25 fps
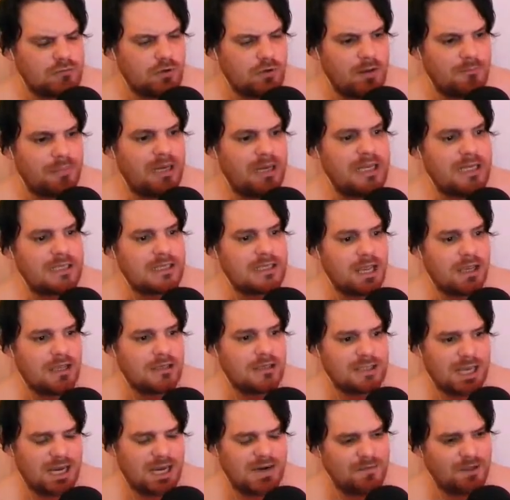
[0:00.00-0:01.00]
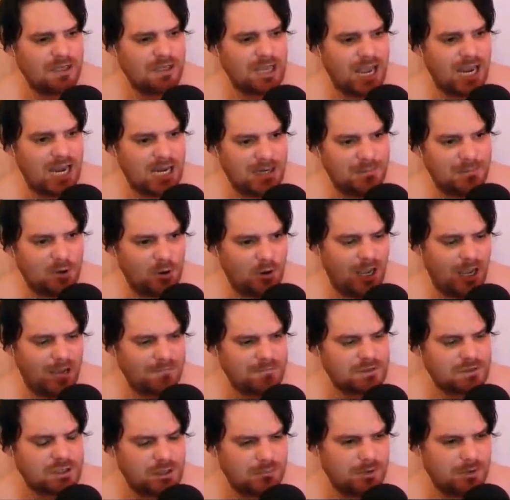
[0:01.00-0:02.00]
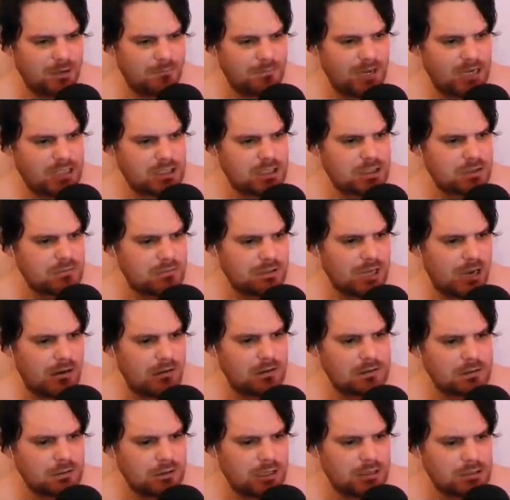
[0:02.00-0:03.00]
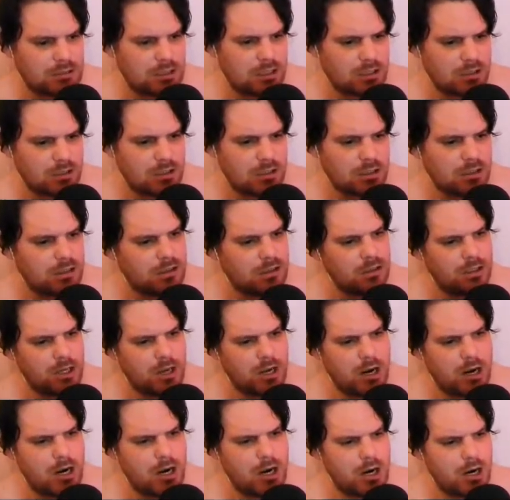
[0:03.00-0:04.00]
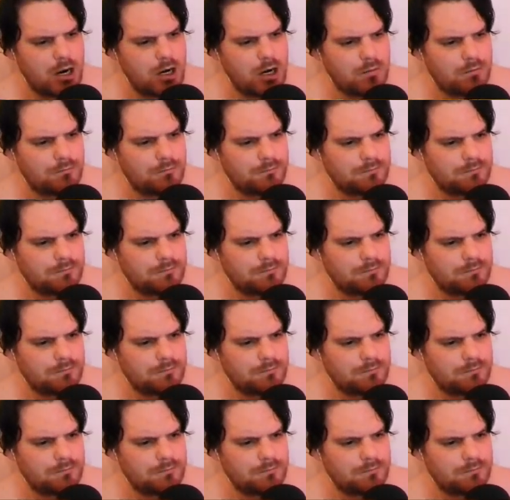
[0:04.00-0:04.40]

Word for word: Right, please save the game or have some amazing new character enter. No,